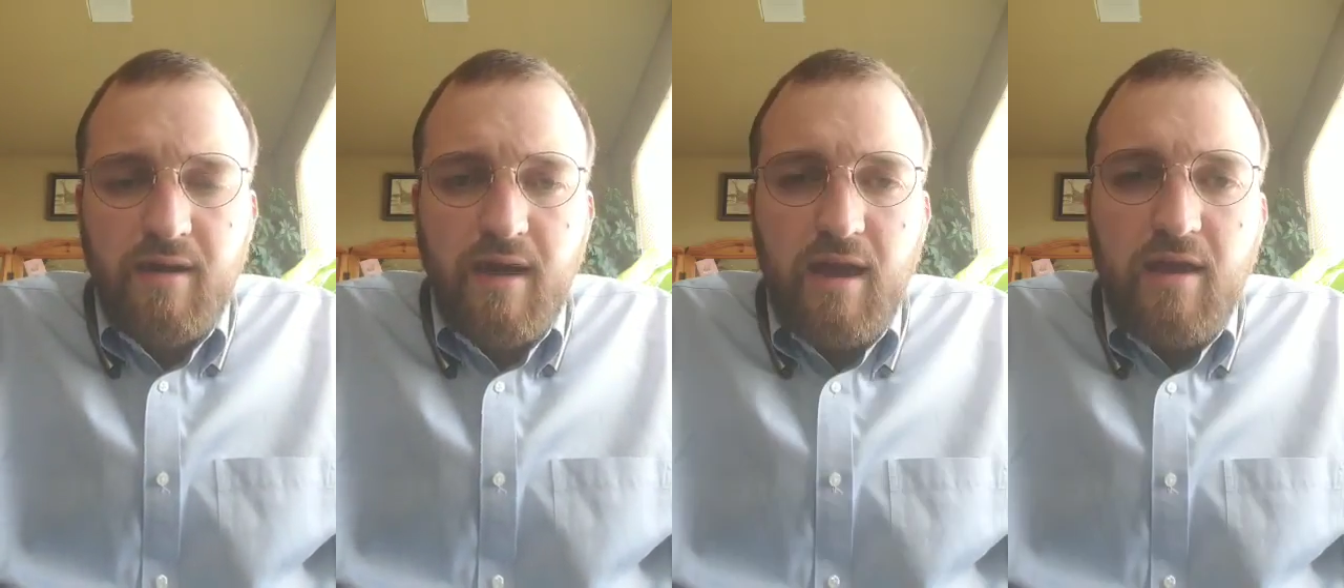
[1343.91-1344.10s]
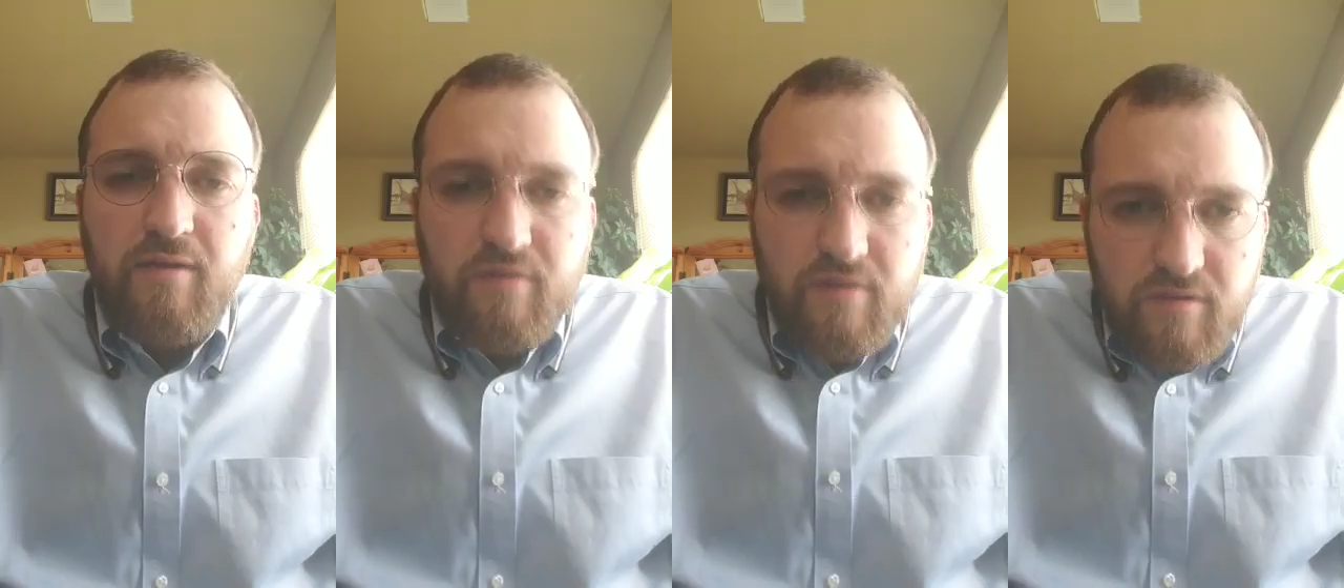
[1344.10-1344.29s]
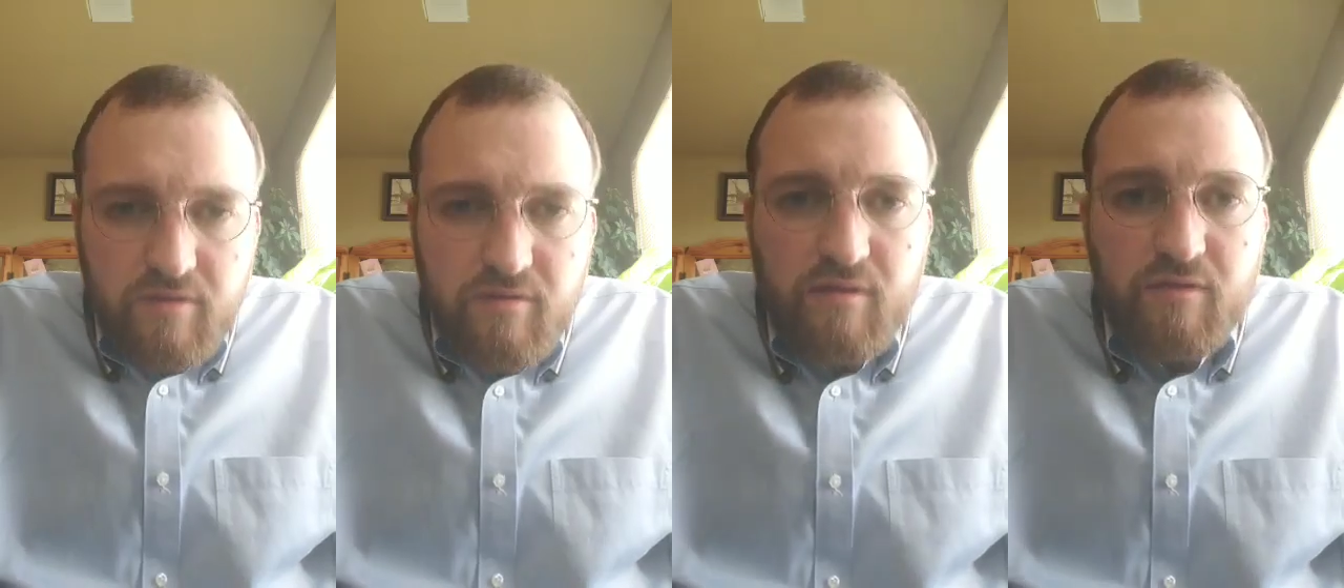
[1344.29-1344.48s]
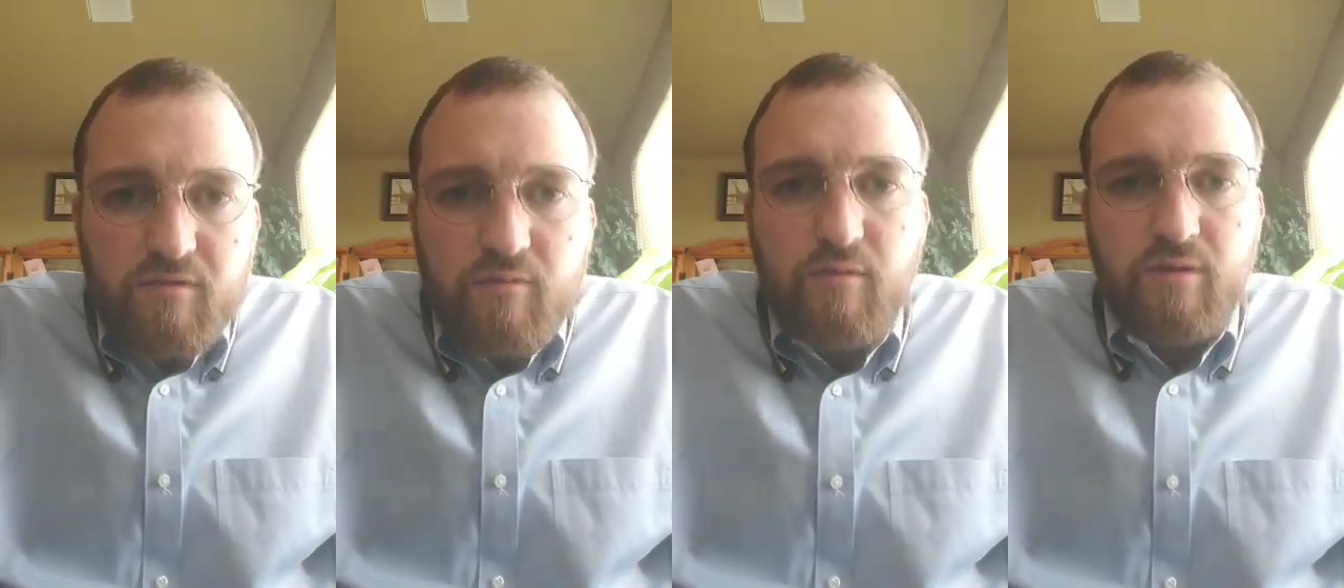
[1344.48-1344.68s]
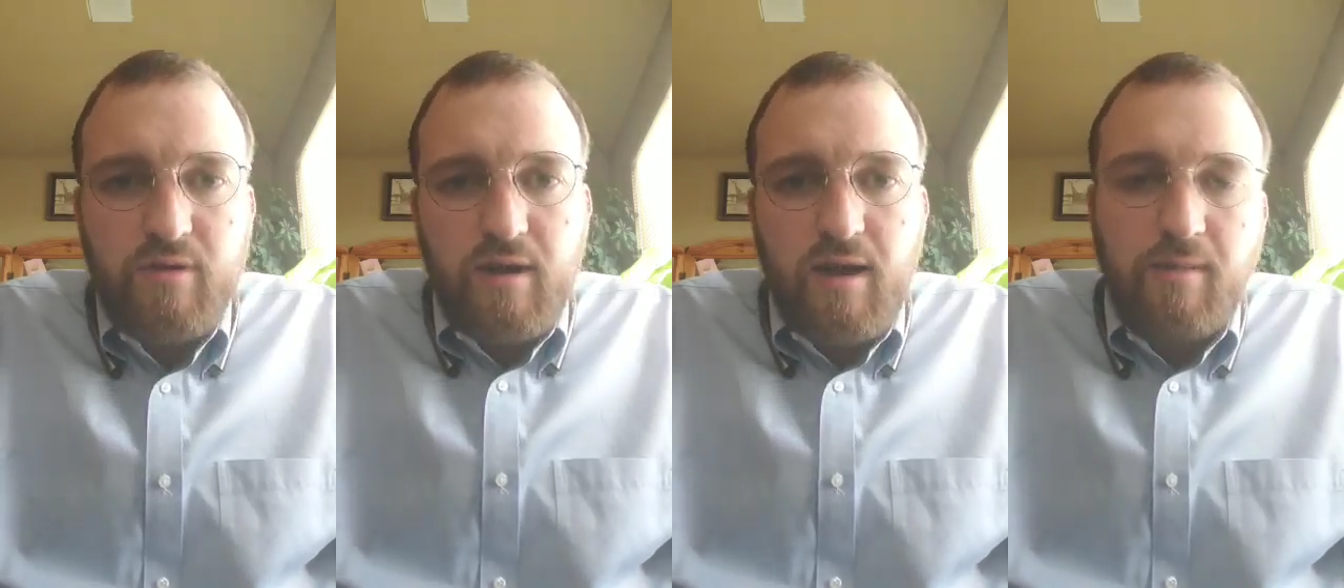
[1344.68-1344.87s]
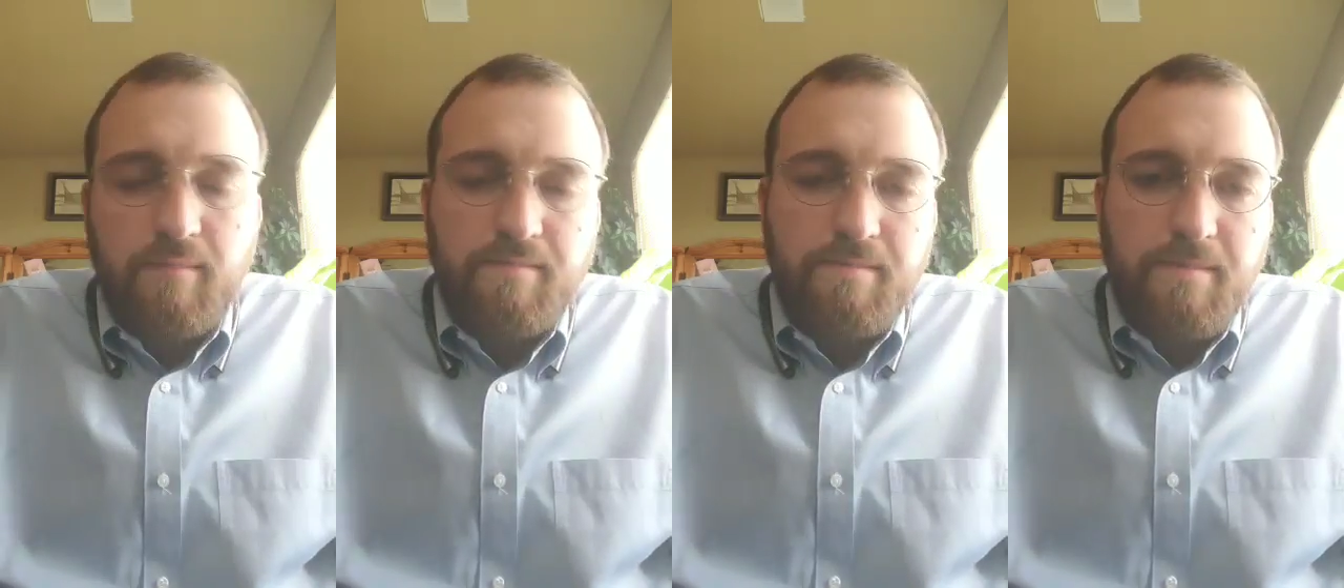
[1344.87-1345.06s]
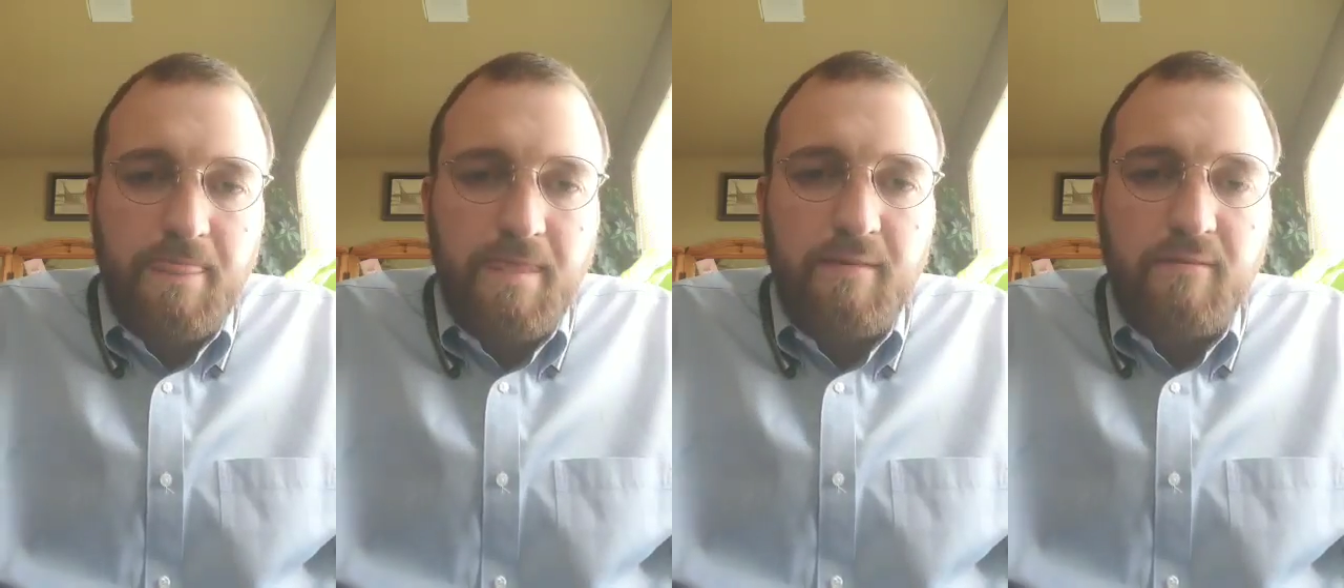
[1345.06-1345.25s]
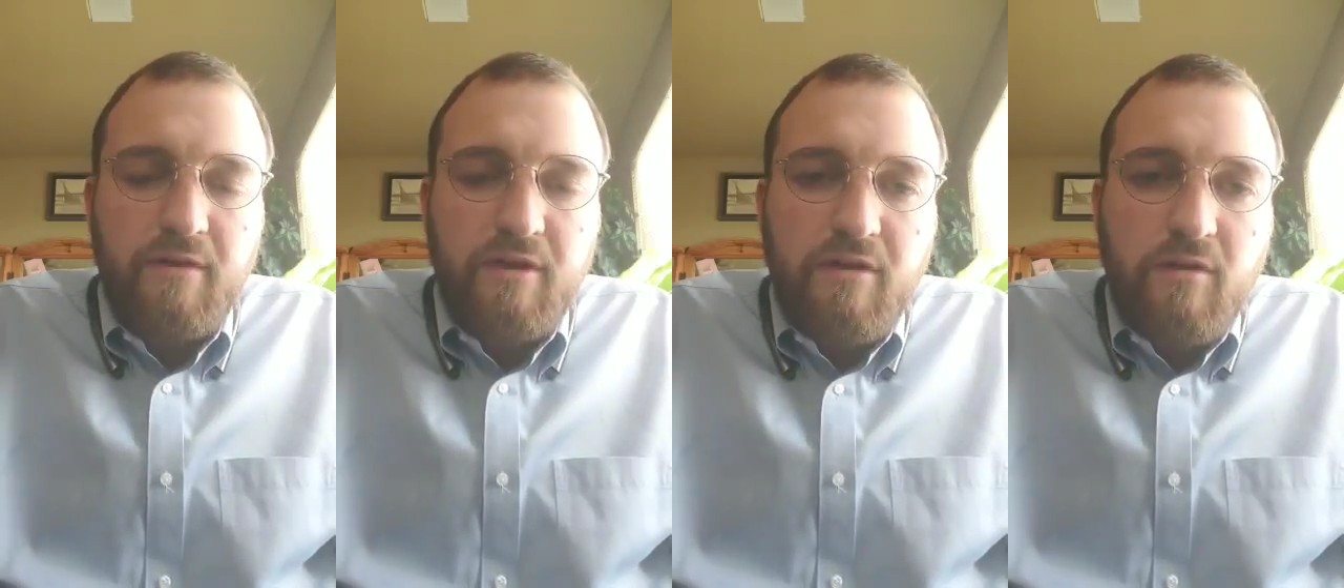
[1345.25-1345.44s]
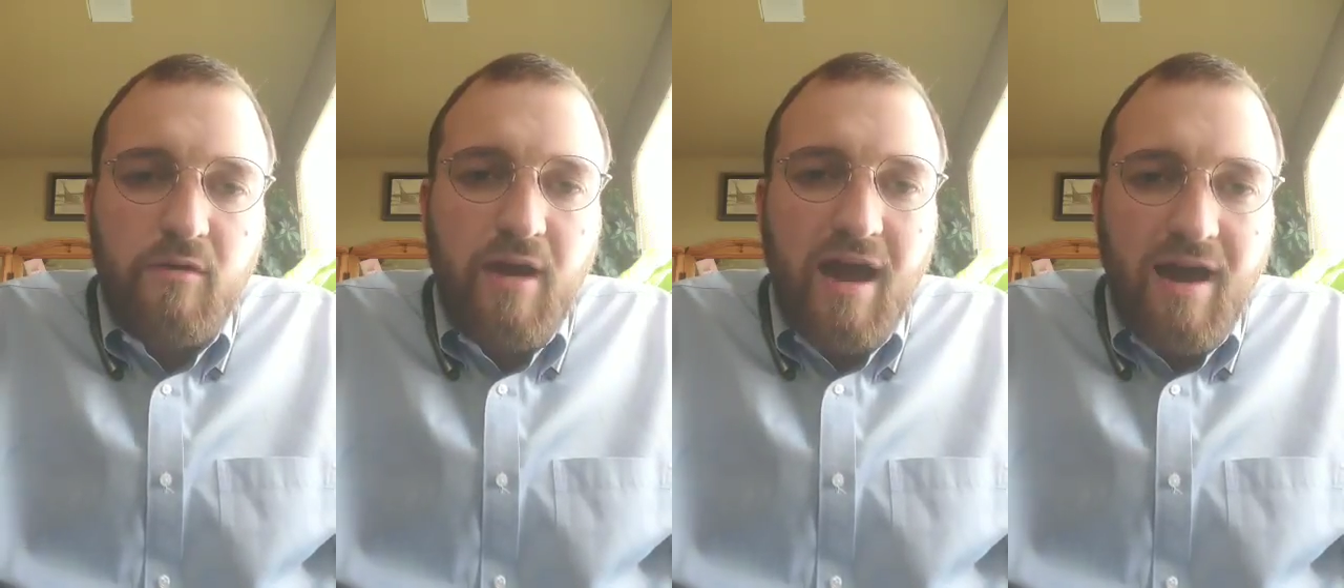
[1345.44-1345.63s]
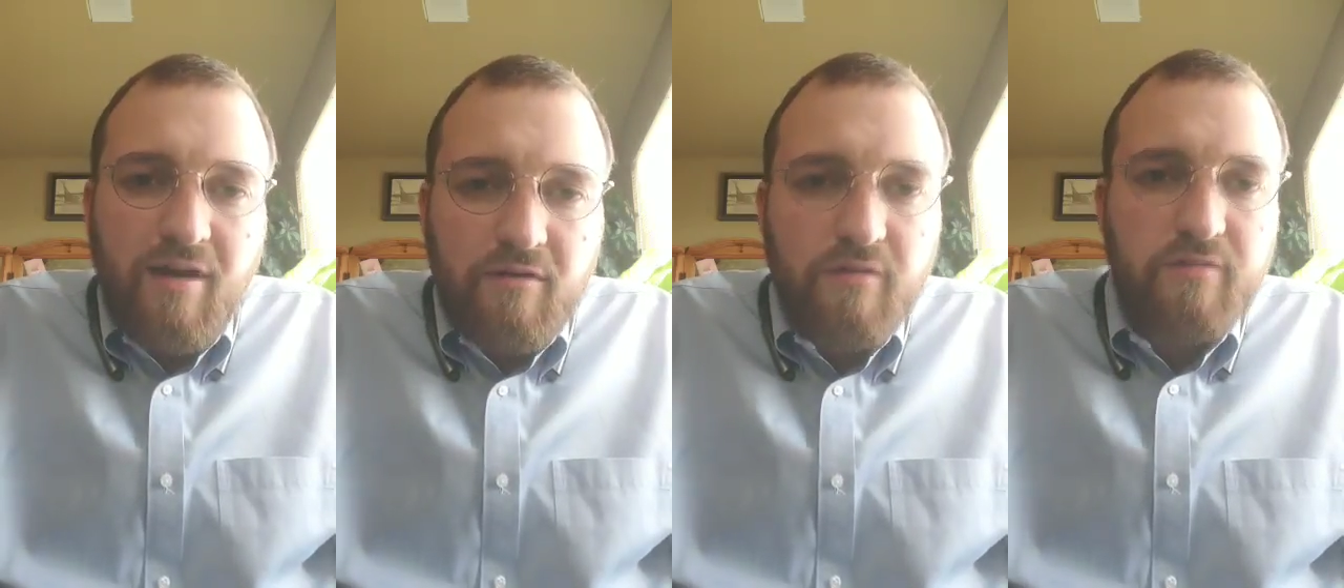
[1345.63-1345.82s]
And these things will come, and we
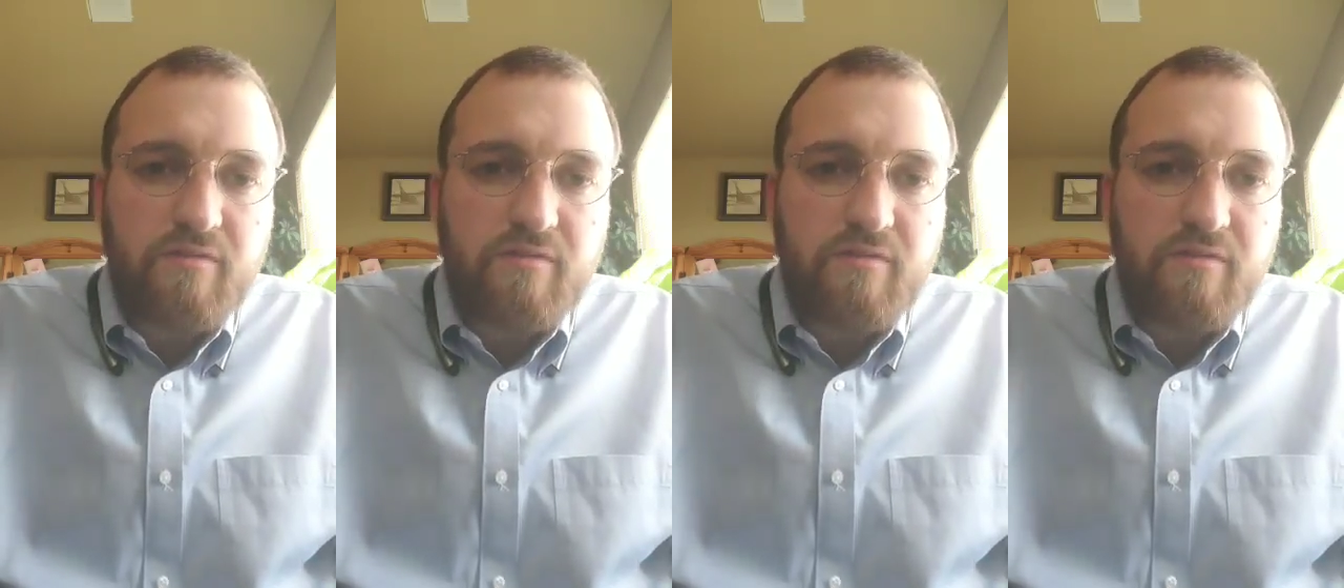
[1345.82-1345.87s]
know how